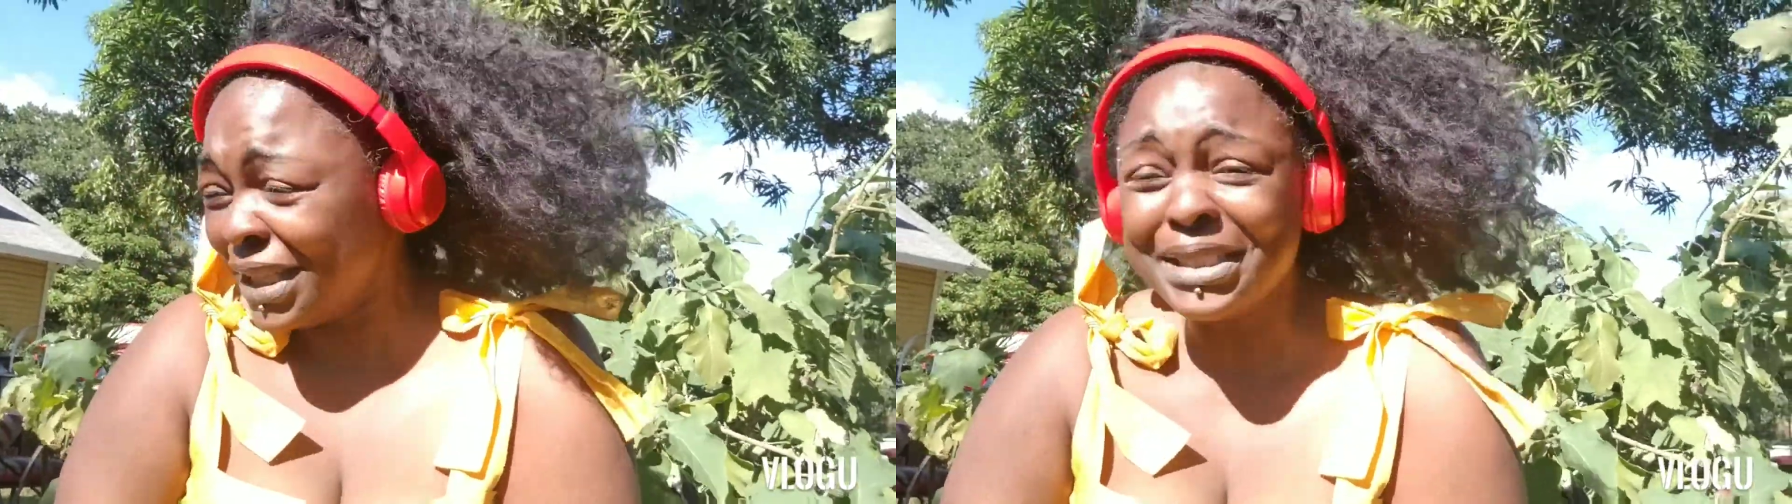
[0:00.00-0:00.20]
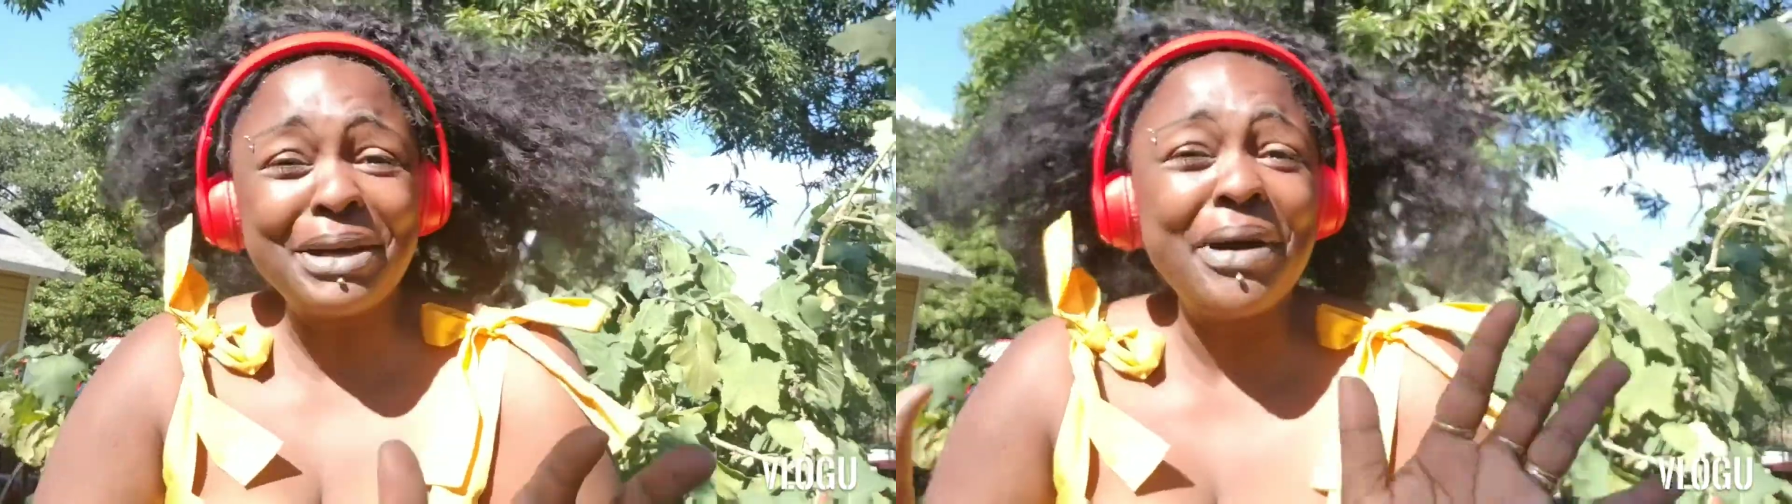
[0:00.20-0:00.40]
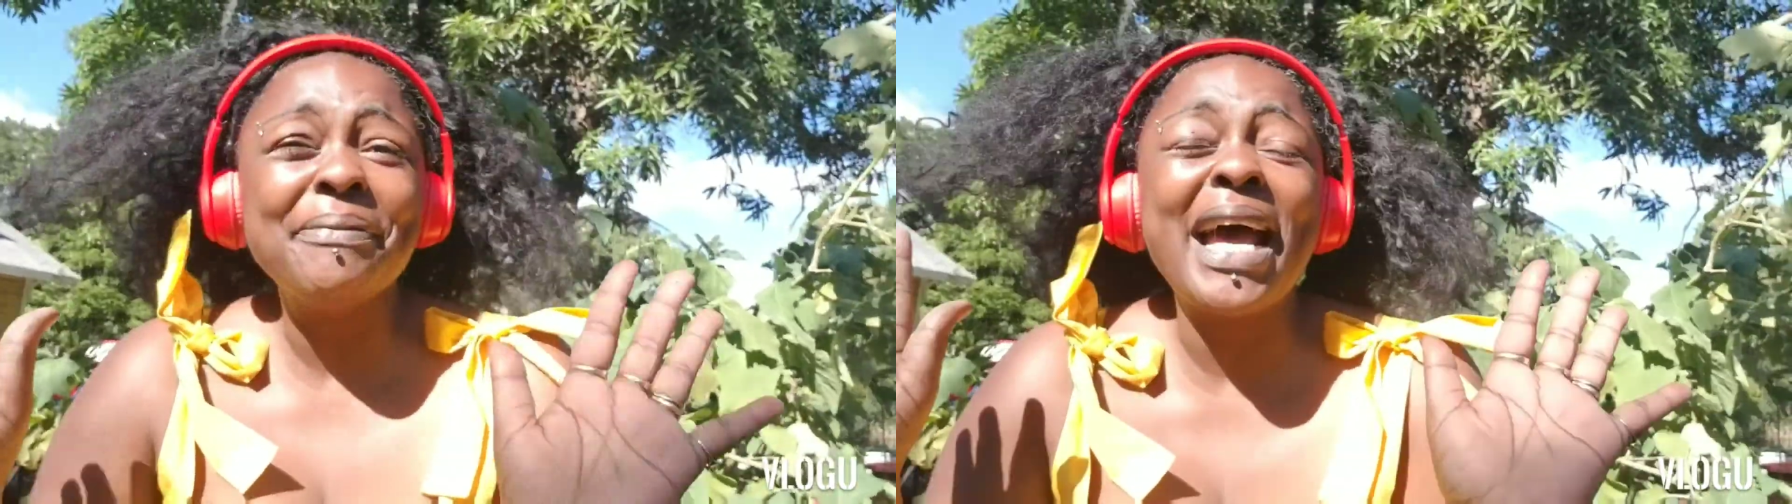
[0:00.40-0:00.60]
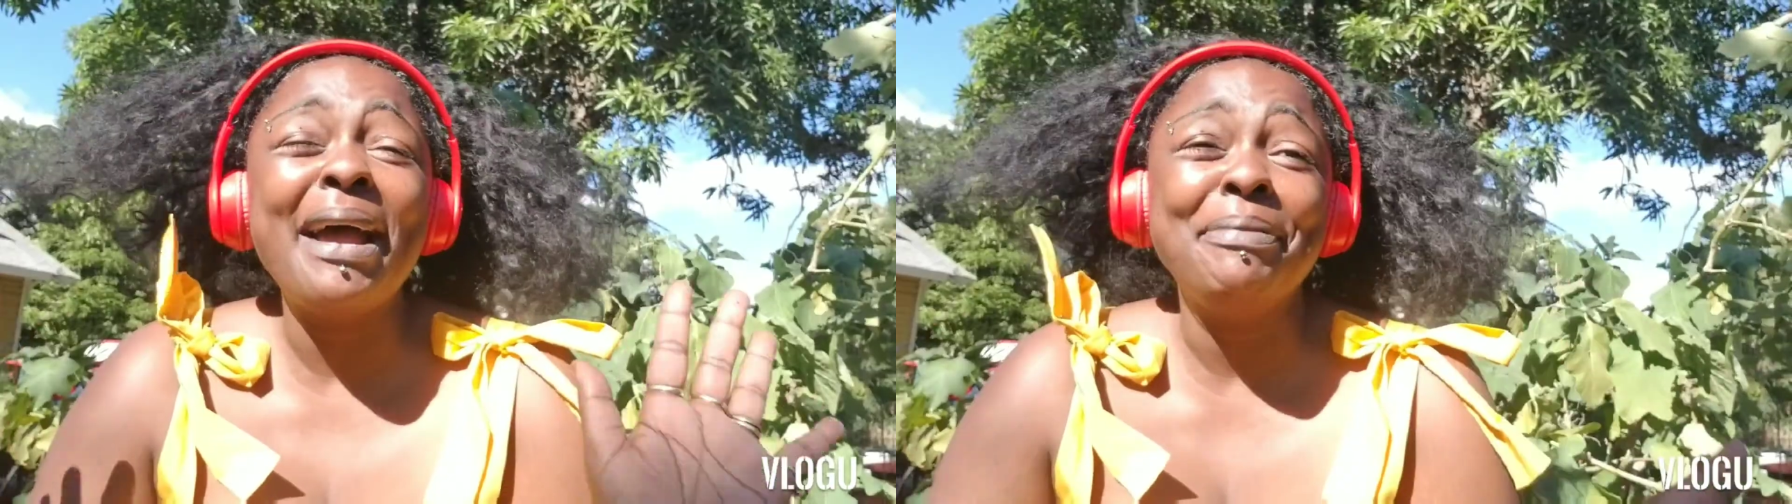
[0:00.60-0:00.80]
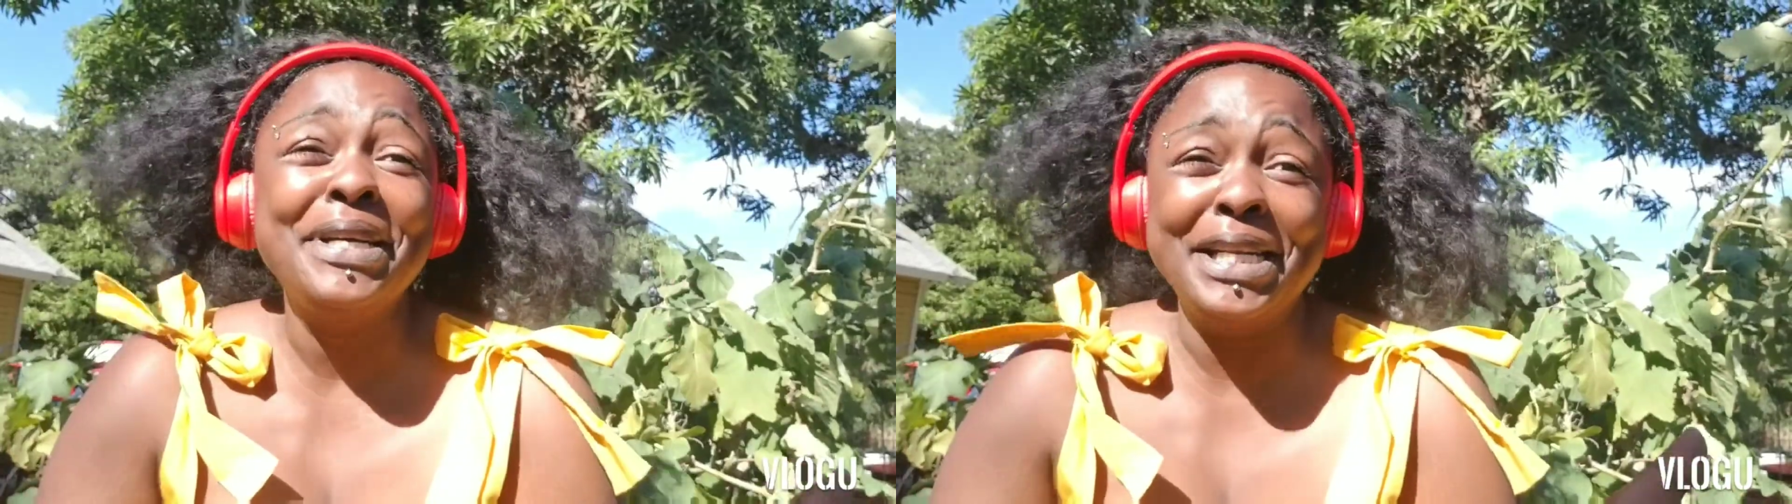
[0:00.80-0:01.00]
So I'm
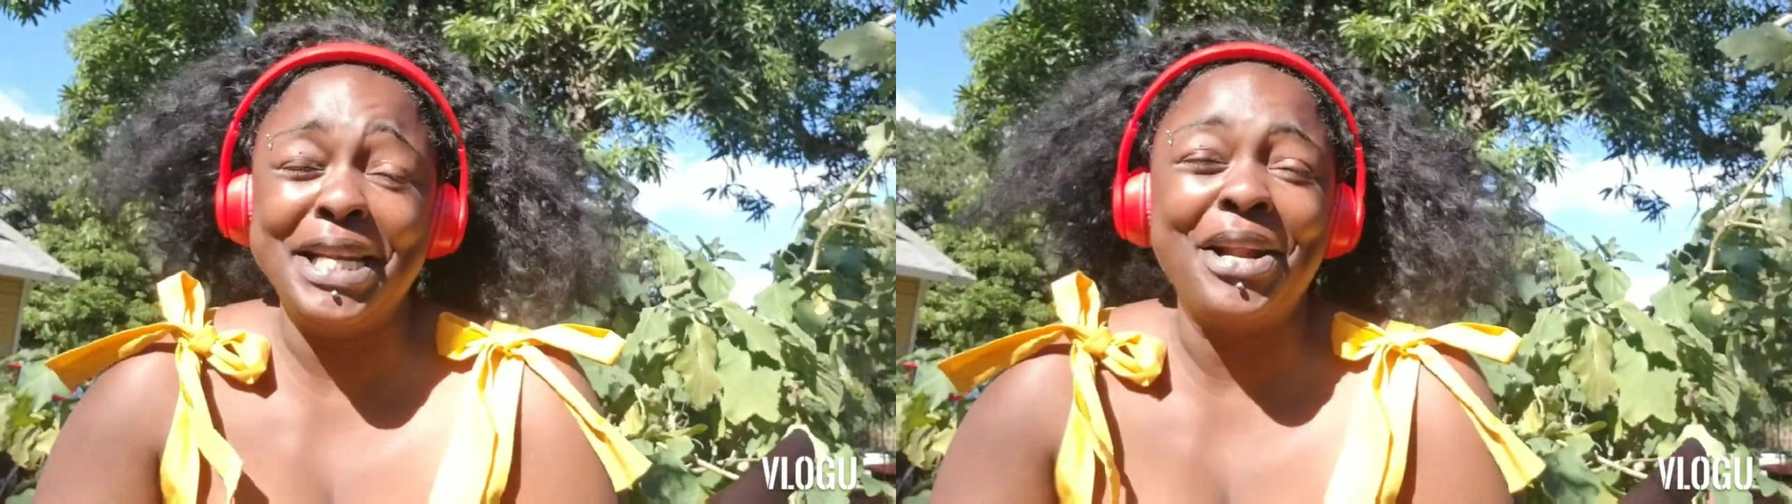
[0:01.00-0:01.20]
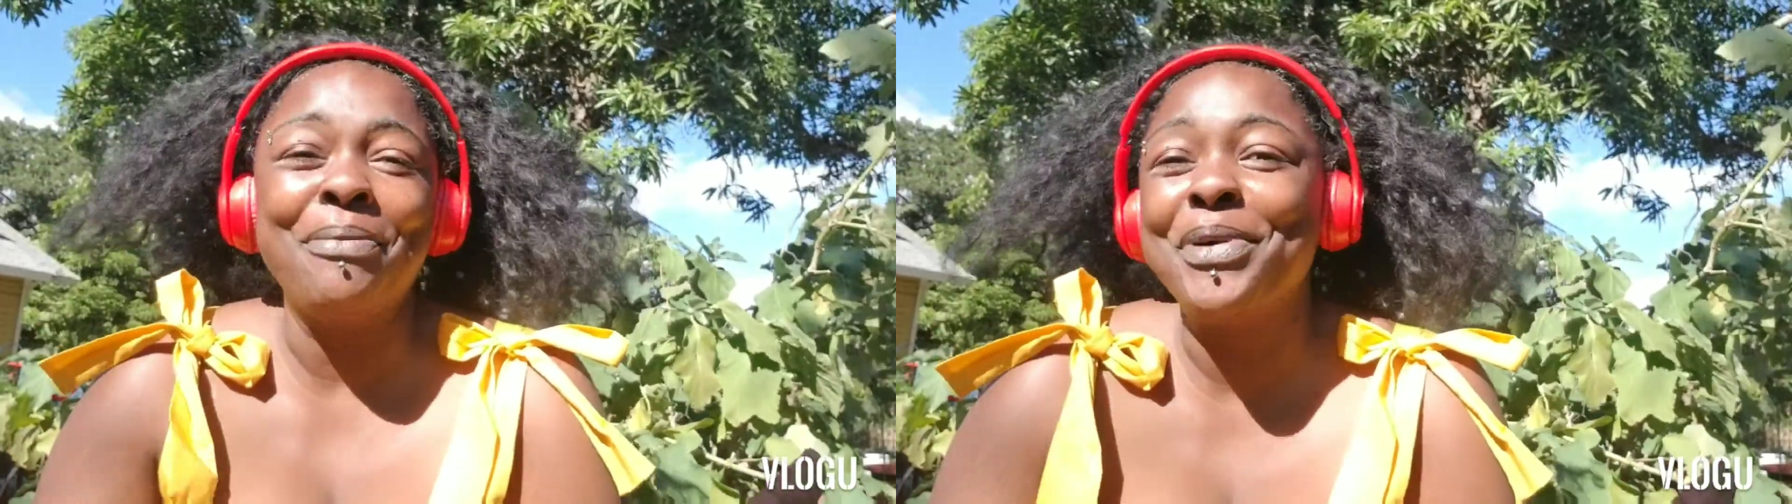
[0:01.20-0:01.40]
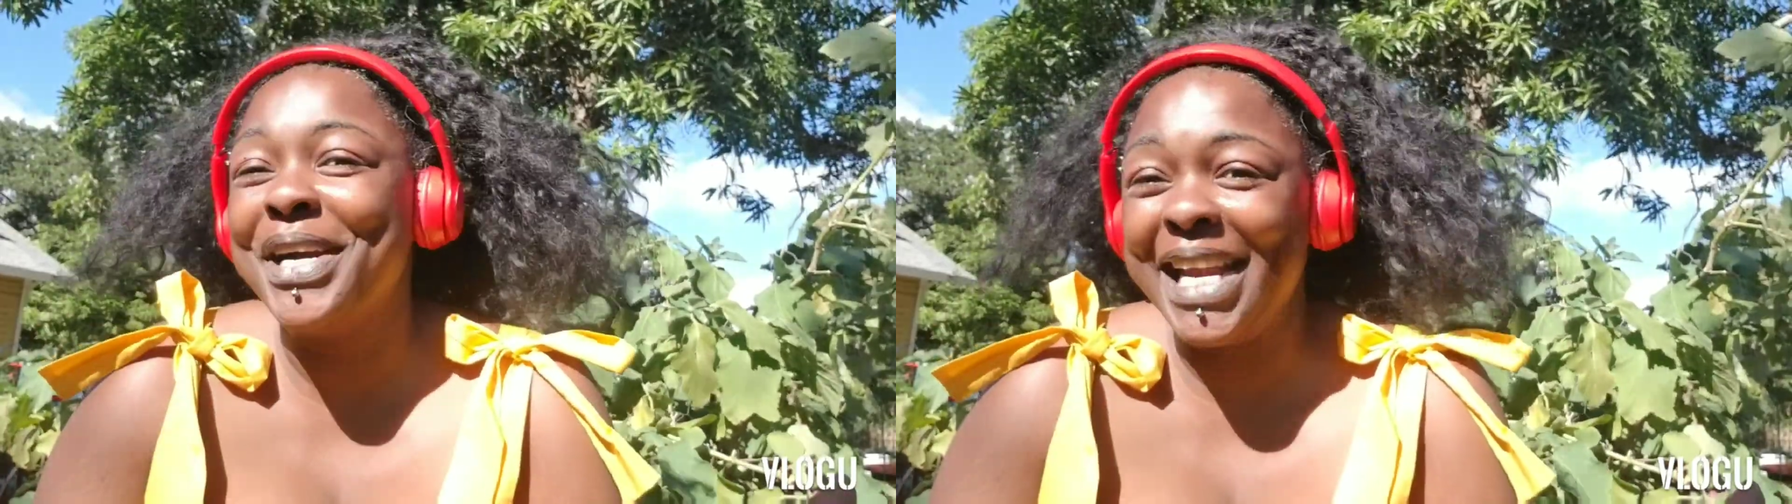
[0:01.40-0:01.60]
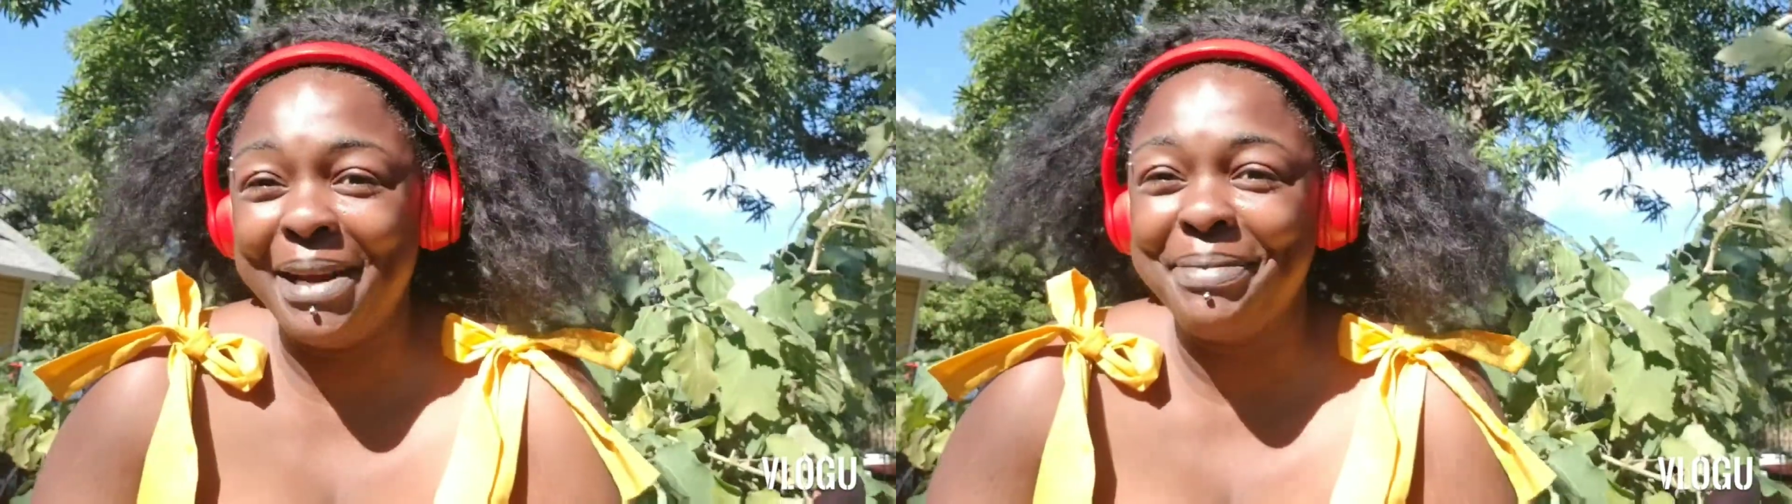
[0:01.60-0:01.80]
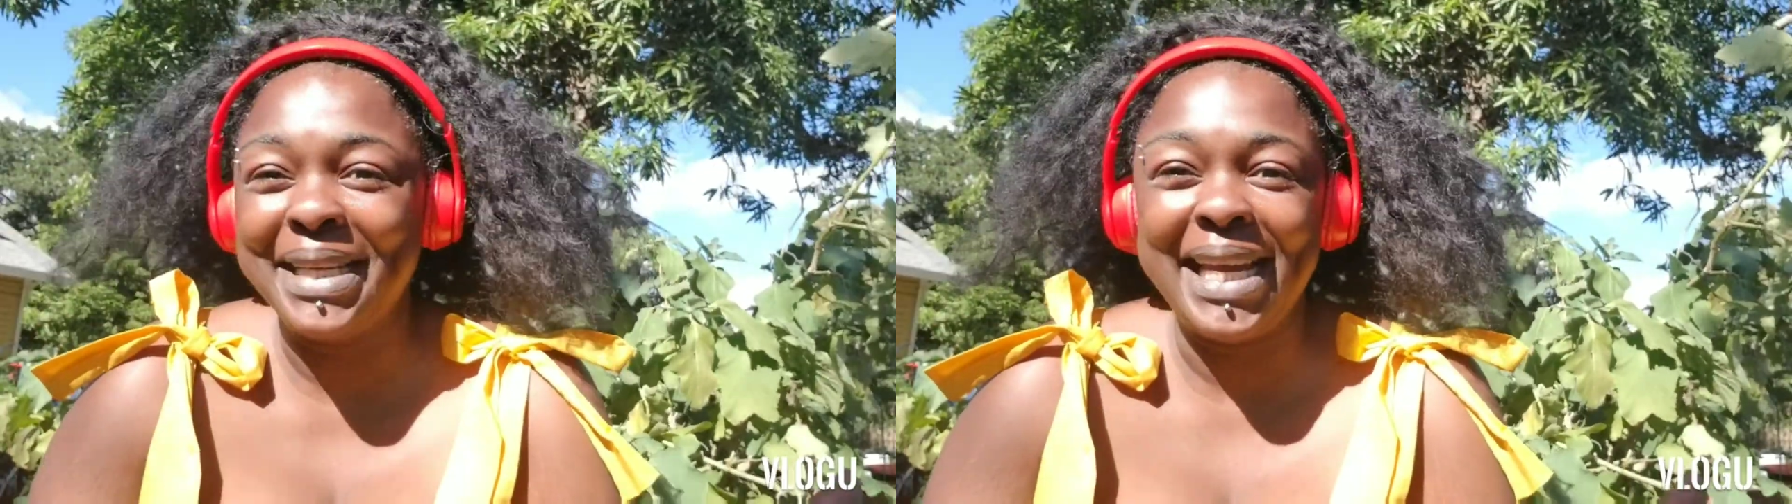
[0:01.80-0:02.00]
not putting in no more
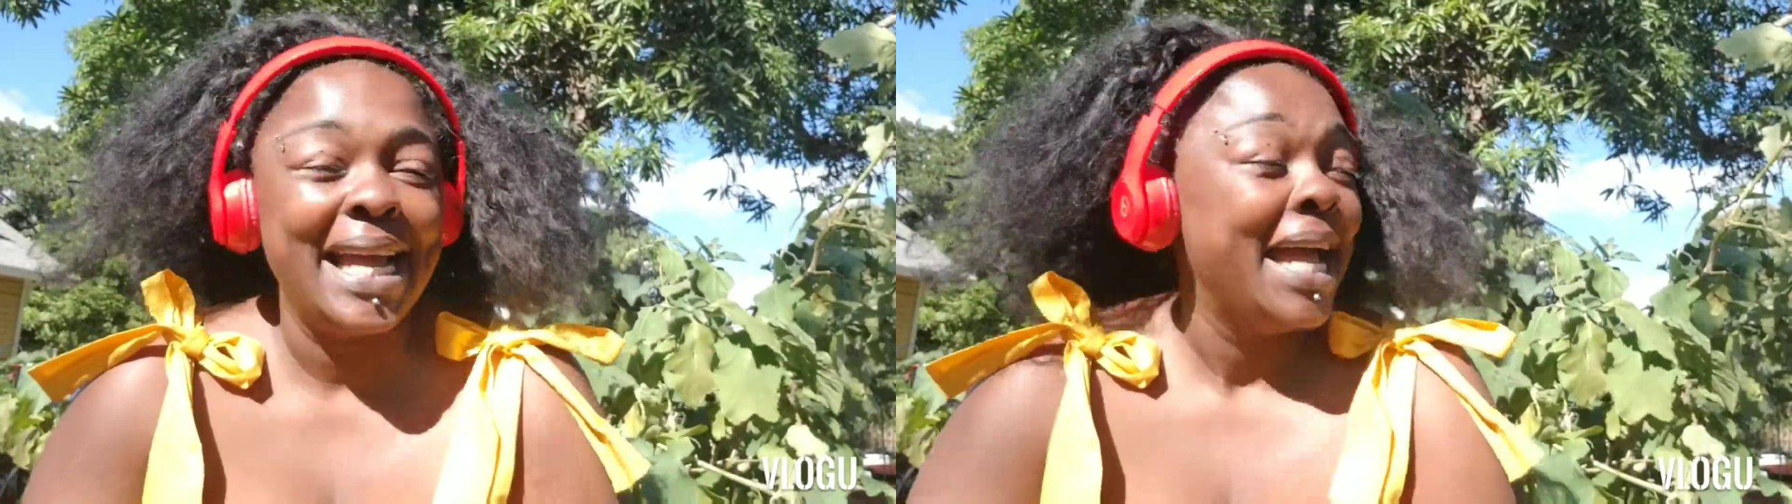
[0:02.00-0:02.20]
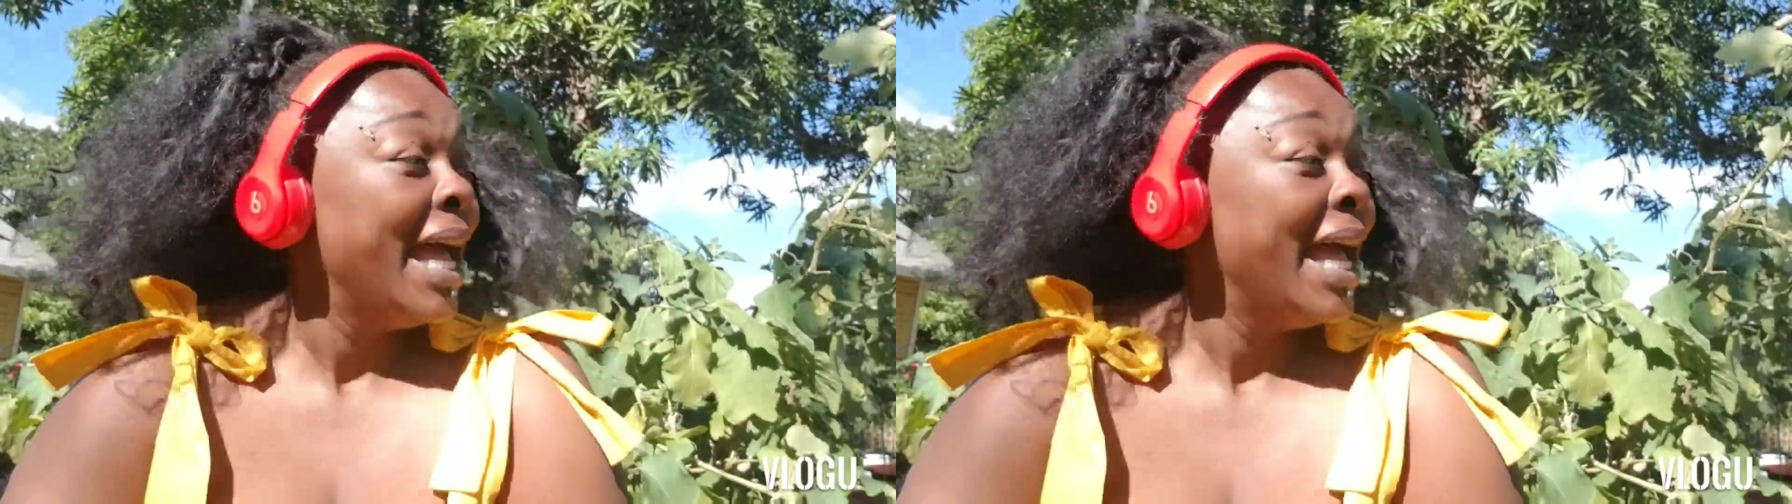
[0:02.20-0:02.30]
eggplant.